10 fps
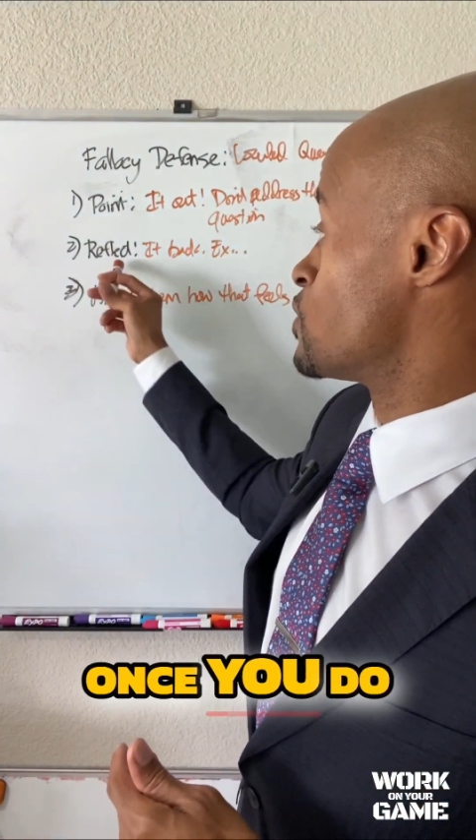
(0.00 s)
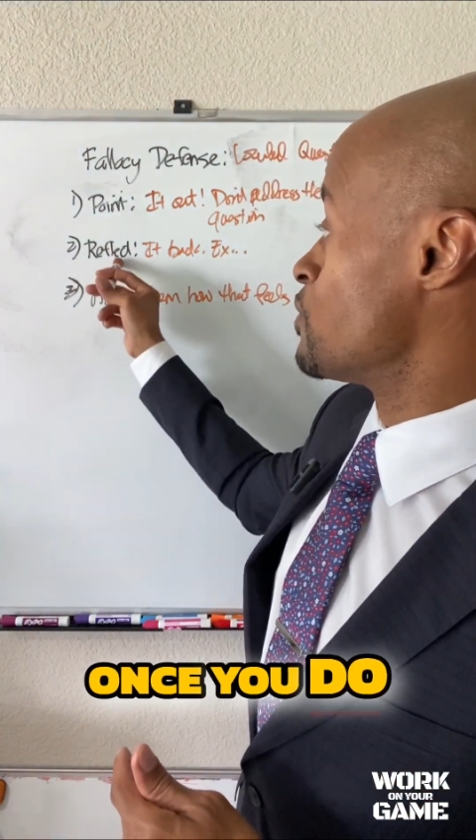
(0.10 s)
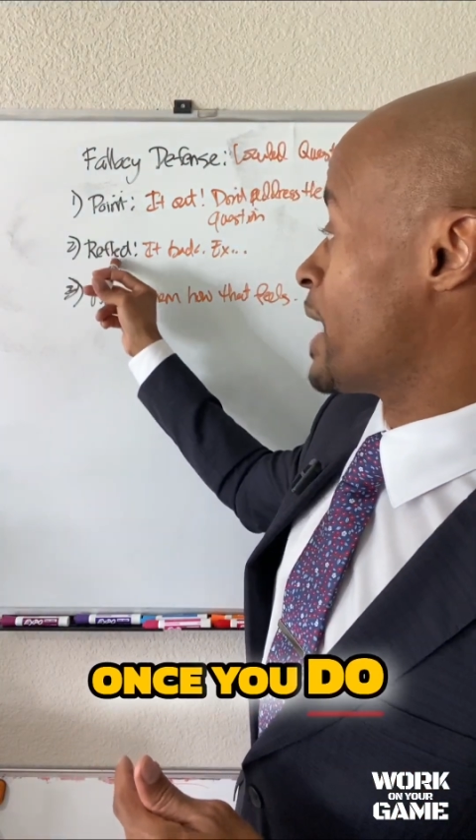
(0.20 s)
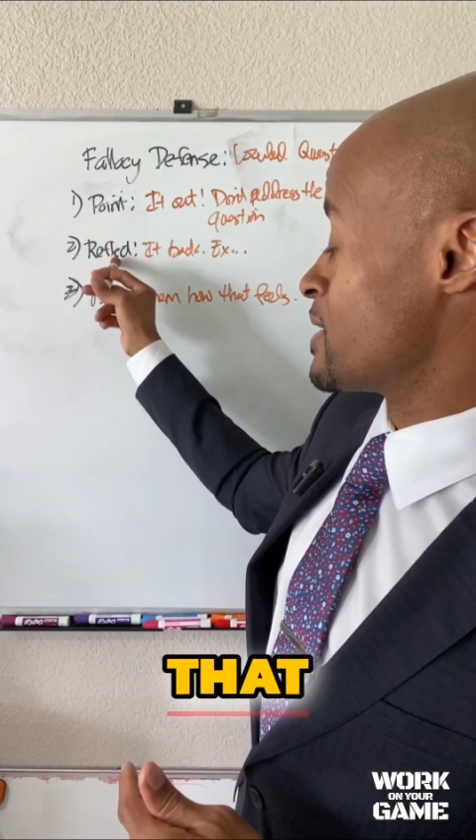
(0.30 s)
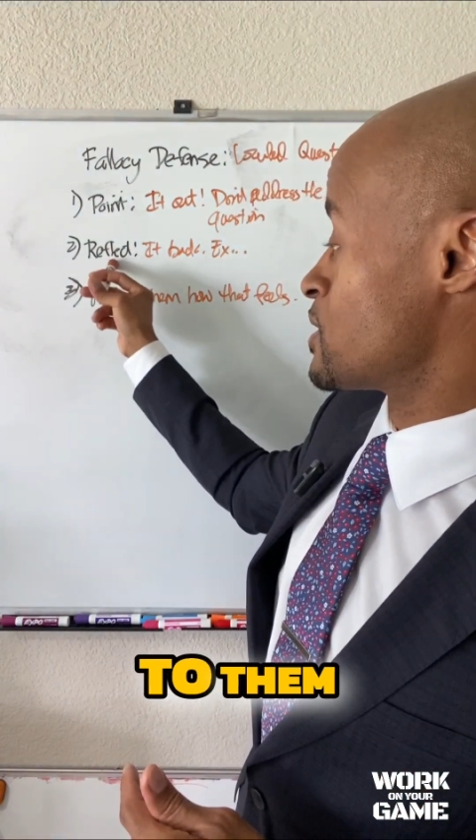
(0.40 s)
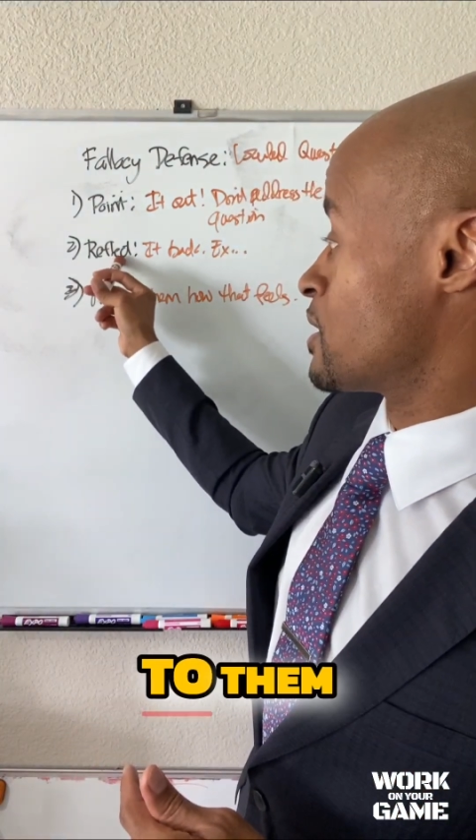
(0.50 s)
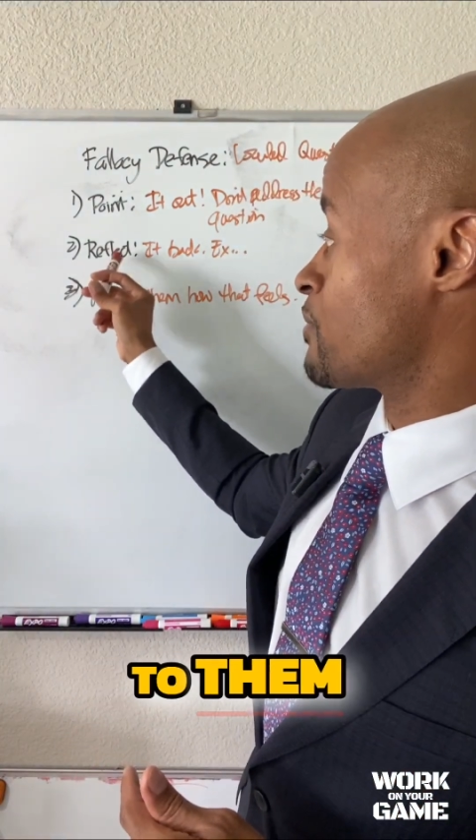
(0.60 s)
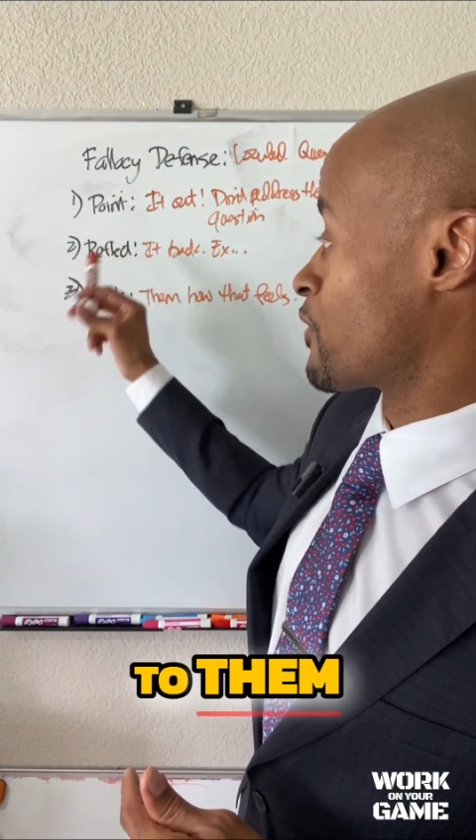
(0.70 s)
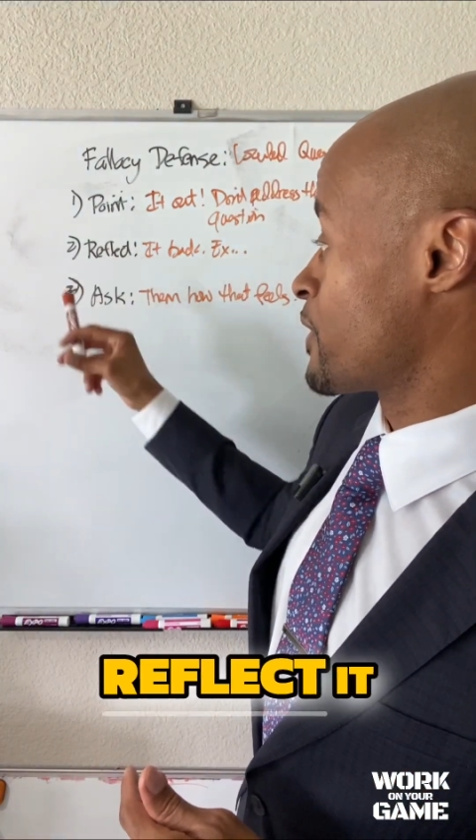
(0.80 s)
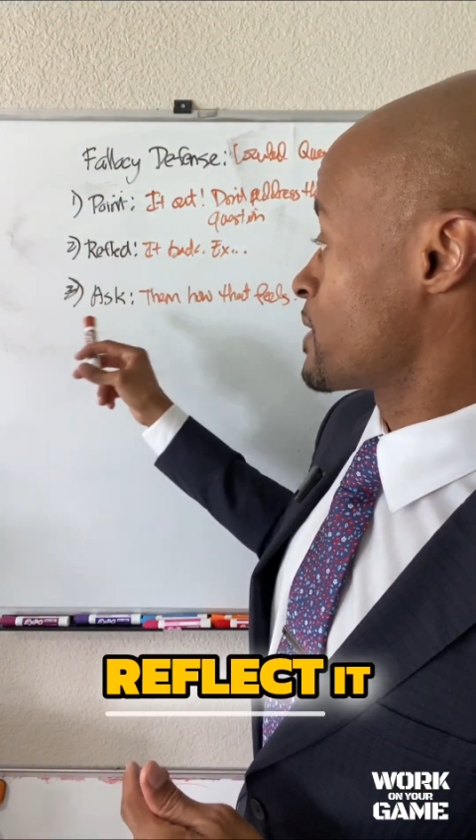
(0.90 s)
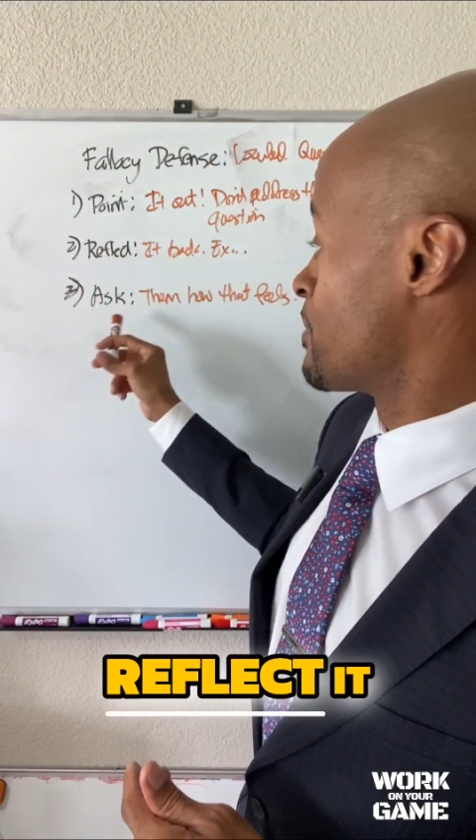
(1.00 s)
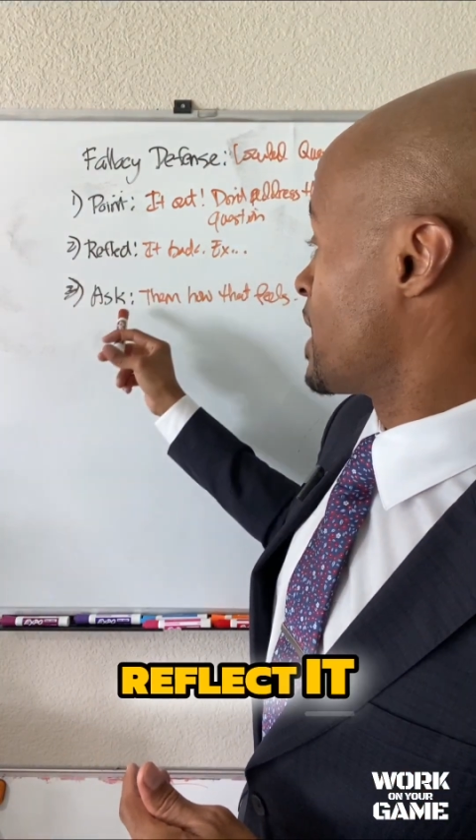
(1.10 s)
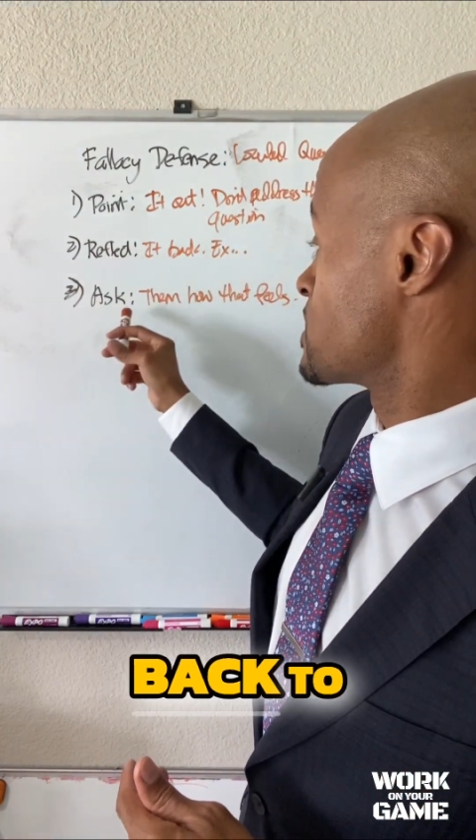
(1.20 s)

do that to them, reflect it back